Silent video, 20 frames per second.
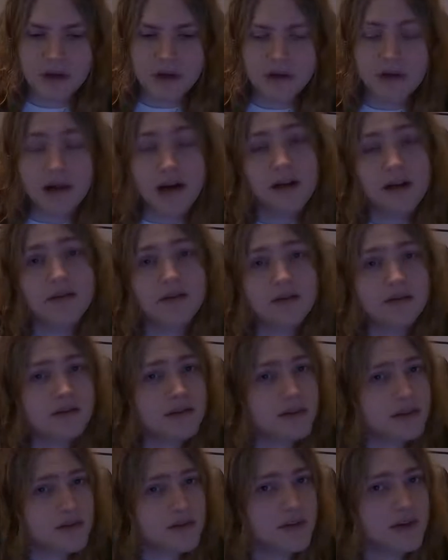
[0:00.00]
Now,
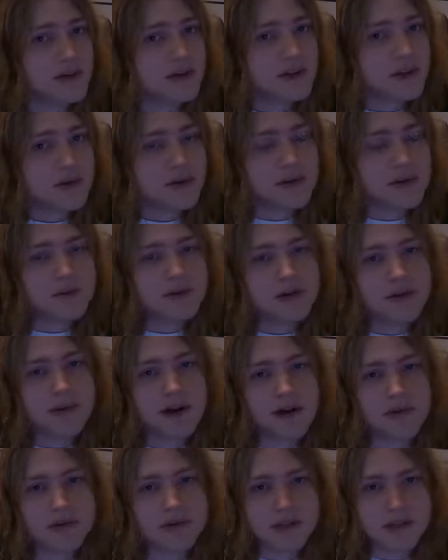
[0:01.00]
this video is going to be
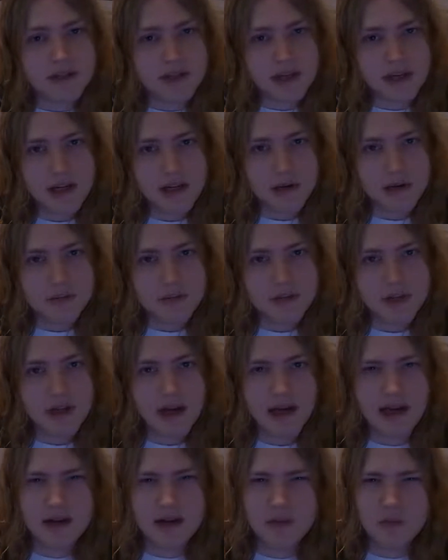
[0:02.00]
about the teams,
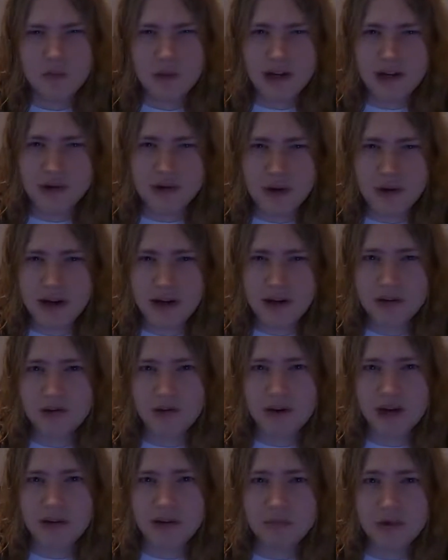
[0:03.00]
and when I try to
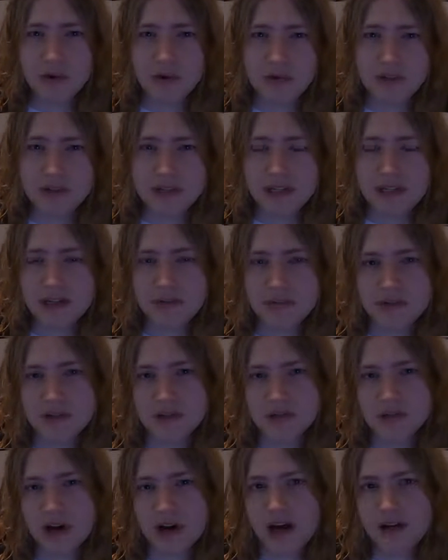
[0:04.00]
grade both the teams and
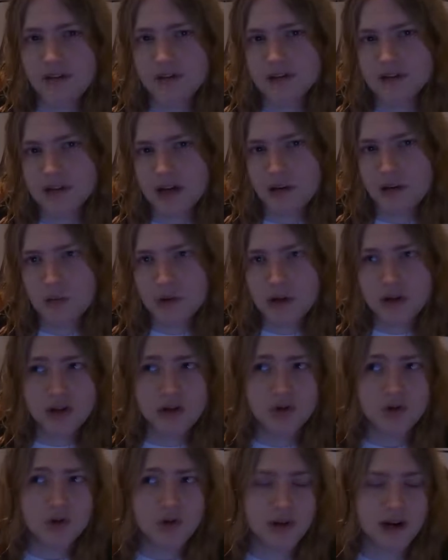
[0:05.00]
the drivers, I want
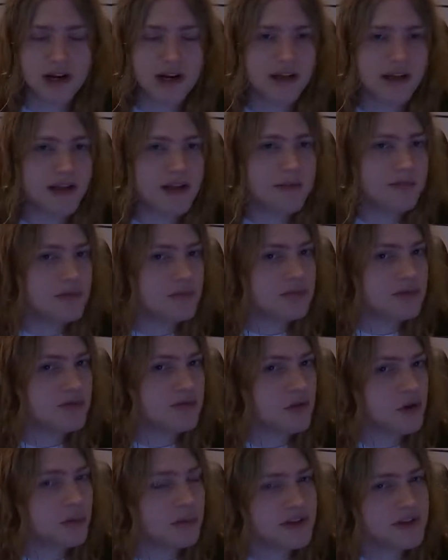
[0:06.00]
to try to keep the
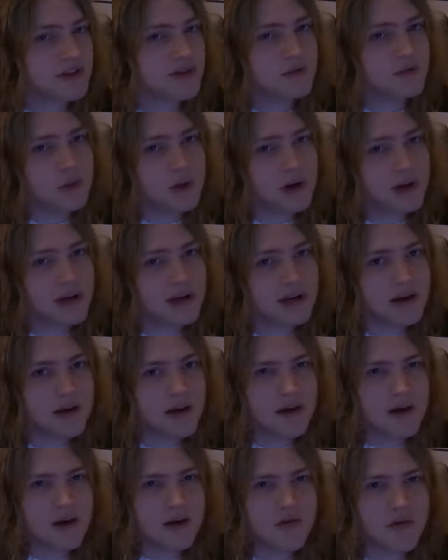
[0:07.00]
performance of one
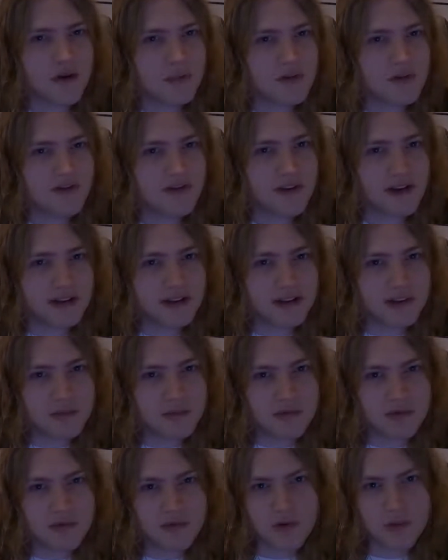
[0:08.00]
from affecting the
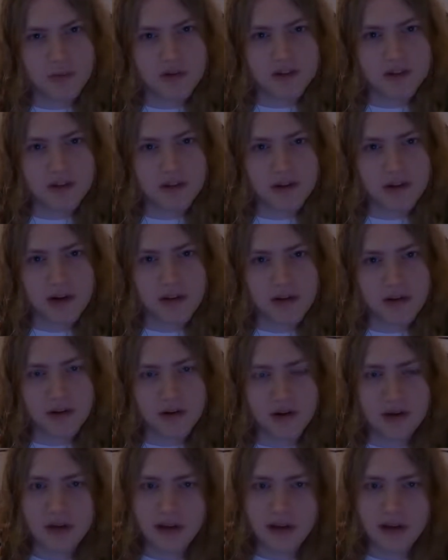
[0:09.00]
performance of the other.